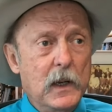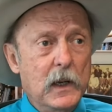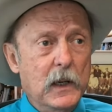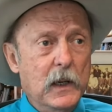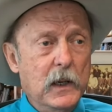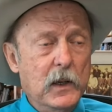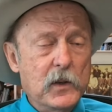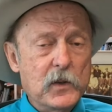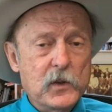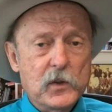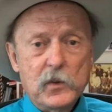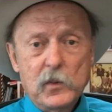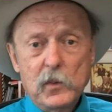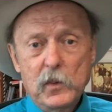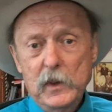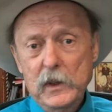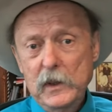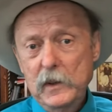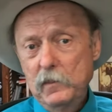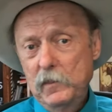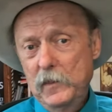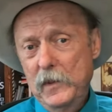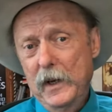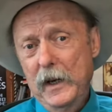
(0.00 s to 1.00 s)

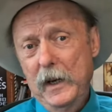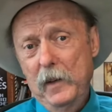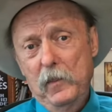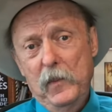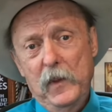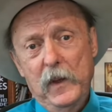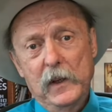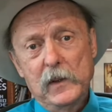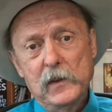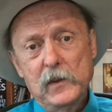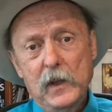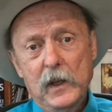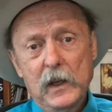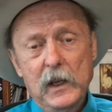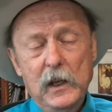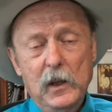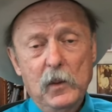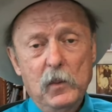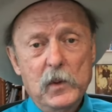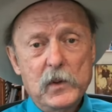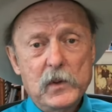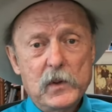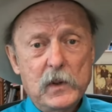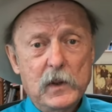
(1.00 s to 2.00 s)
industry type things that he
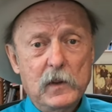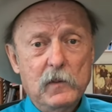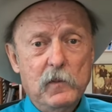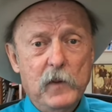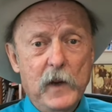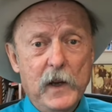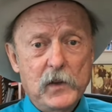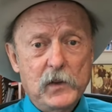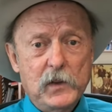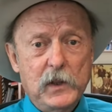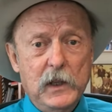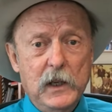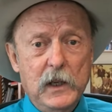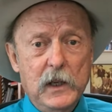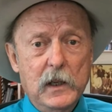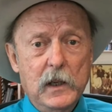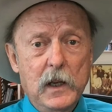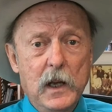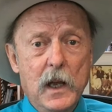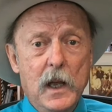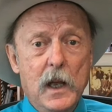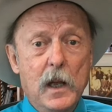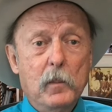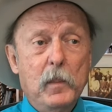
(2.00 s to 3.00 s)
was investing in,
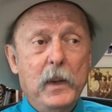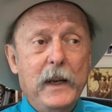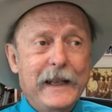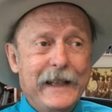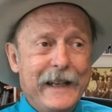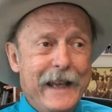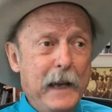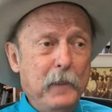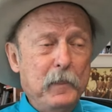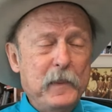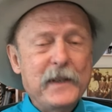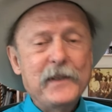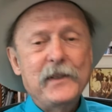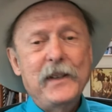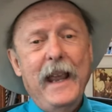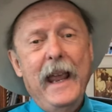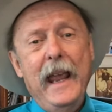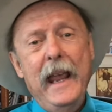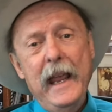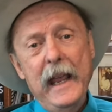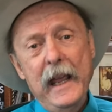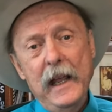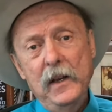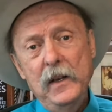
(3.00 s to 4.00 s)
but he kept his
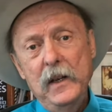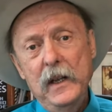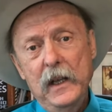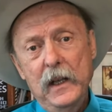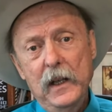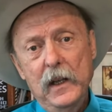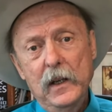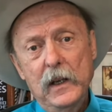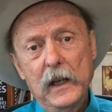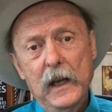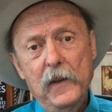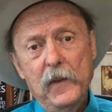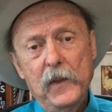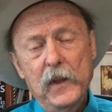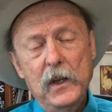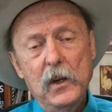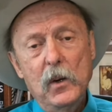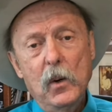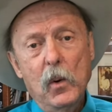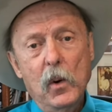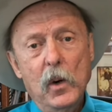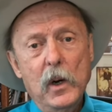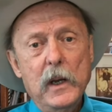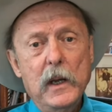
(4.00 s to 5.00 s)
hand in at the
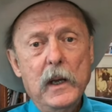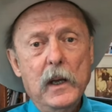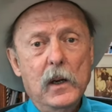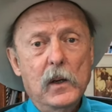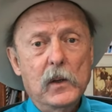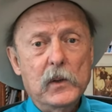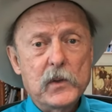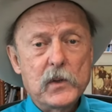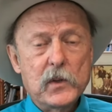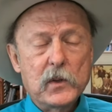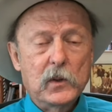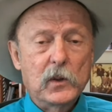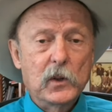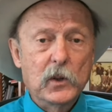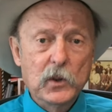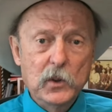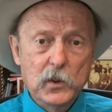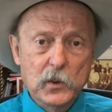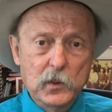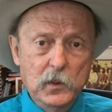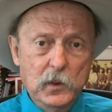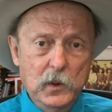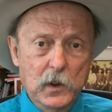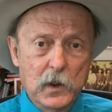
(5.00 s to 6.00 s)
Oriental
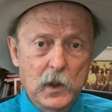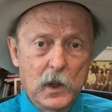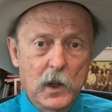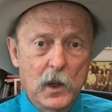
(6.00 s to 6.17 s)
Saloon